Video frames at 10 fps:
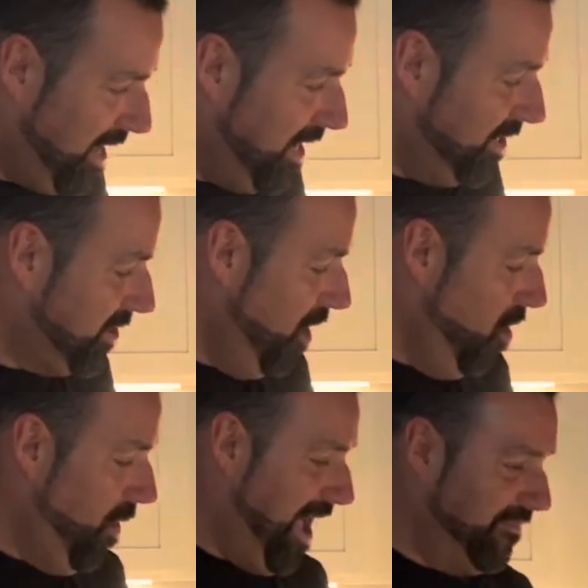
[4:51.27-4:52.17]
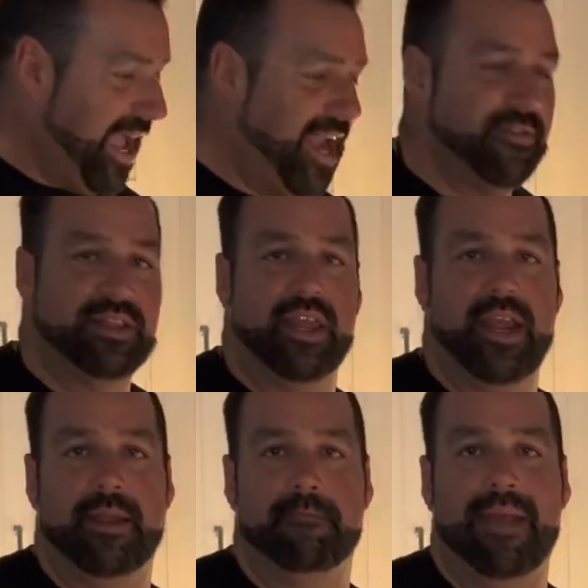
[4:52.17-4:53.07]
So I've got
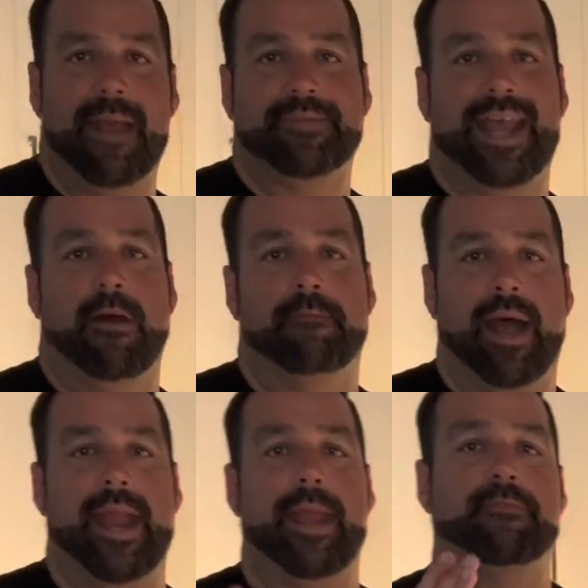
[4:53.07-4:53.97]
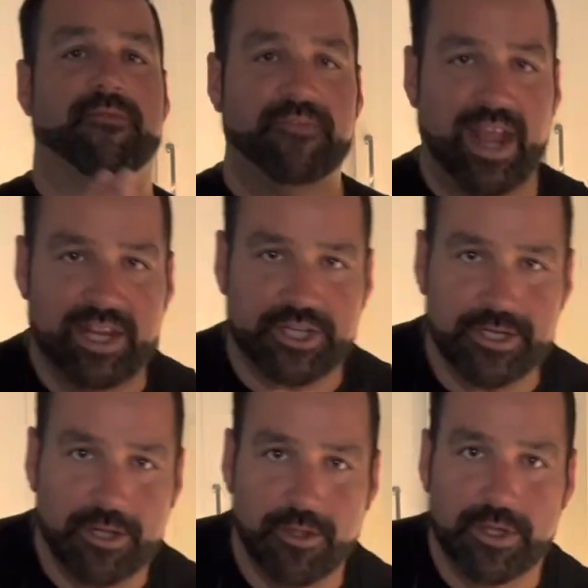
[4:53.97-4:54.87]
everything mapped out by a
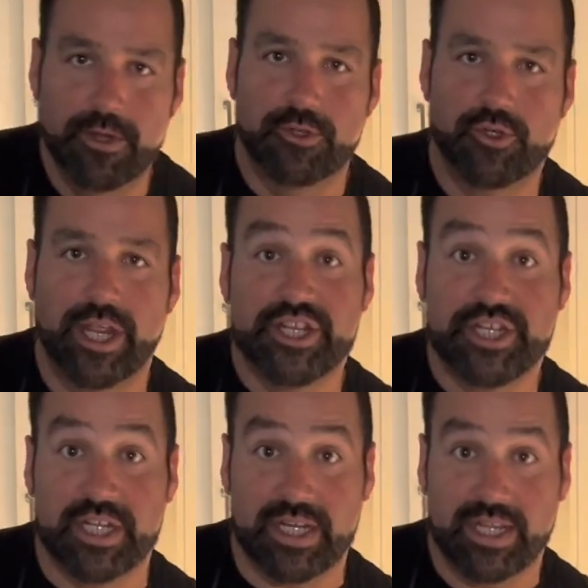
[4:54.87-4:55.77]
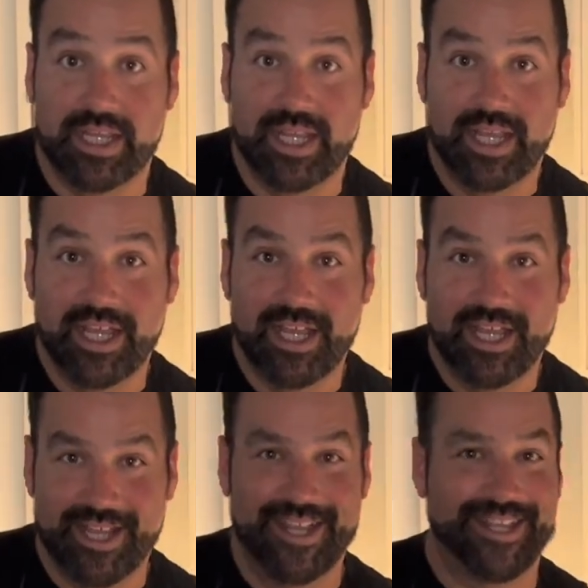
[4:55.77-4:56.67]
professional nutrition.
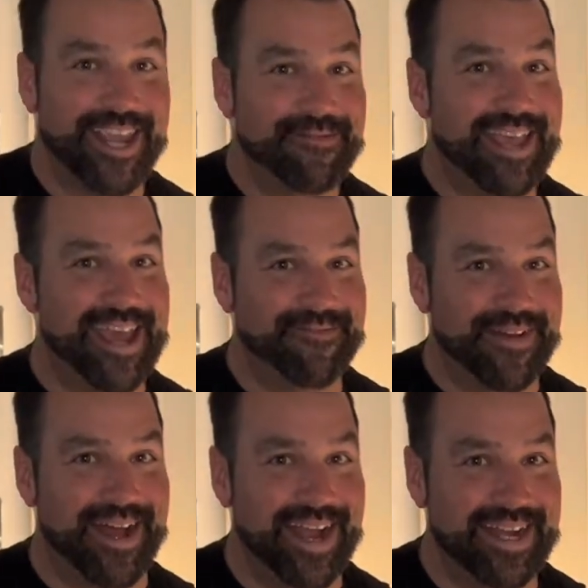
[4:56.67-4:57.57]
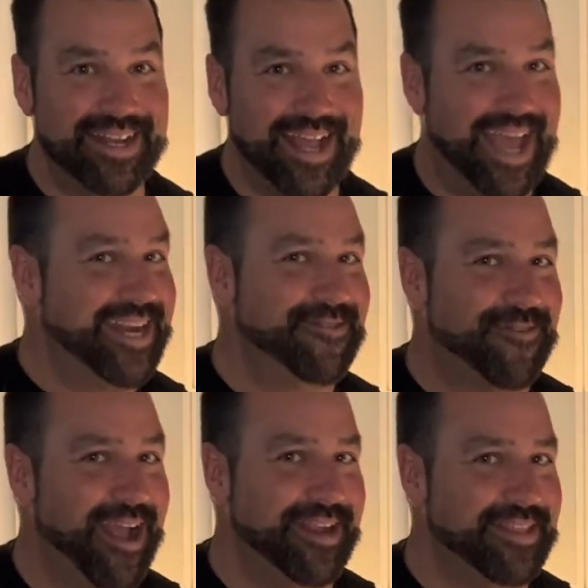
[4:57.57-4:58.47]
Keep that in mind. I didn't
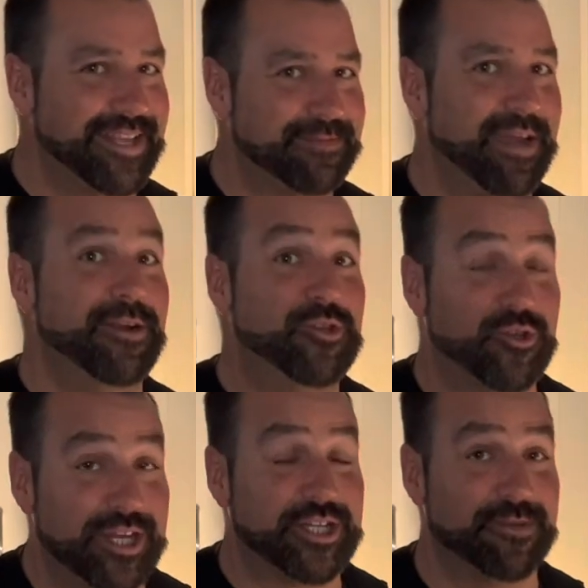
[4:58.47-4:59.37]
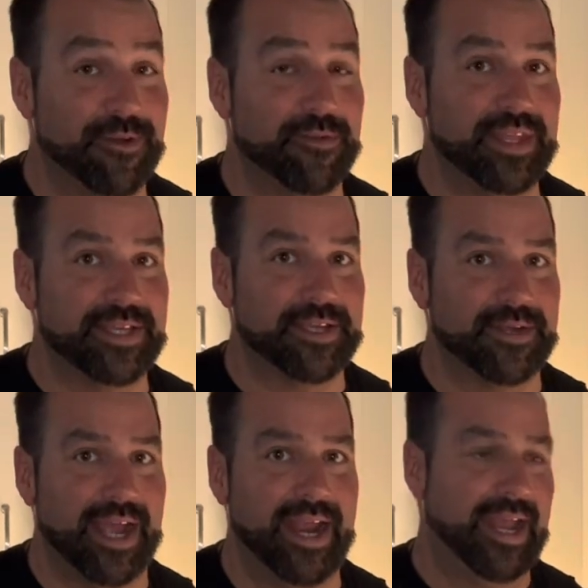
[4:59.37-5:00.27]
write this, my nutrition wrote this,
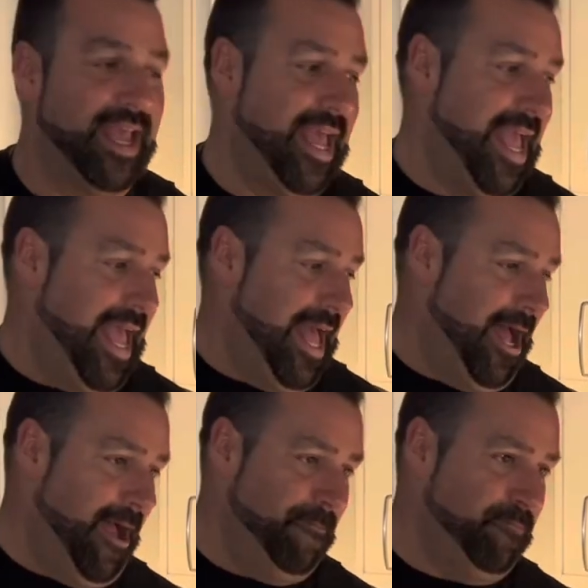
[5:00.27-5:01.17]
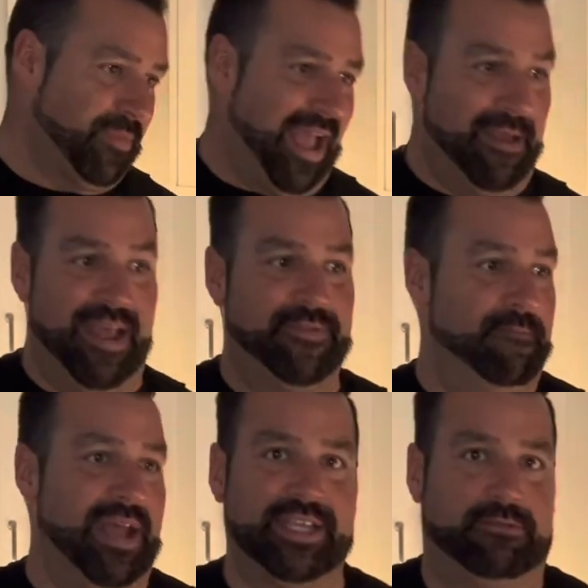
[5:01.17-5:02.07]
okay? I have the
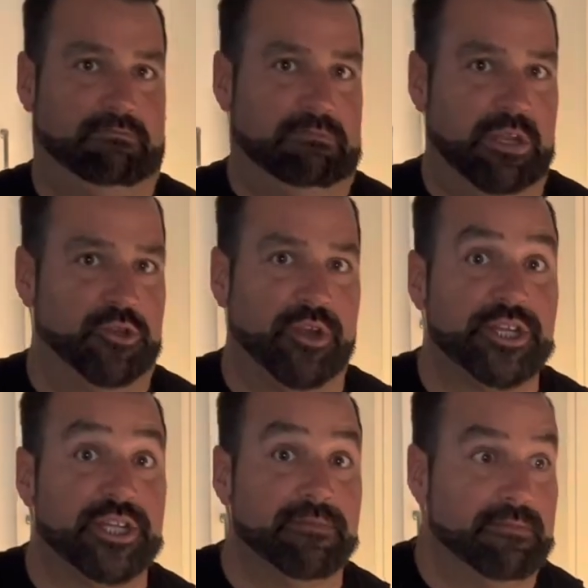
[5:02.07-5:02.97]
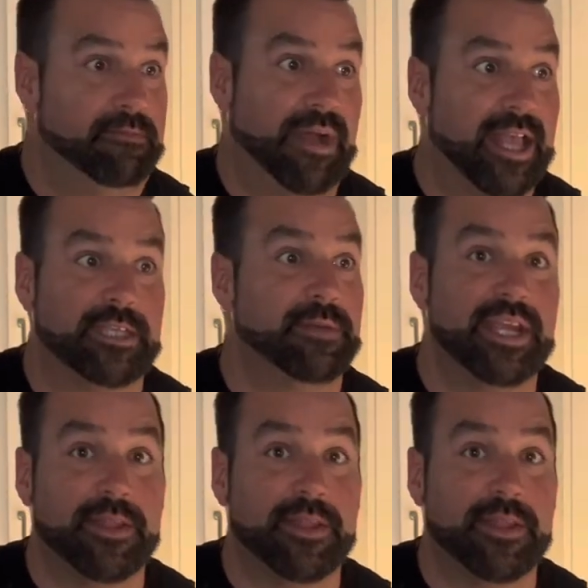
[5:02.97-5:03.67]
best nutrition possibly in the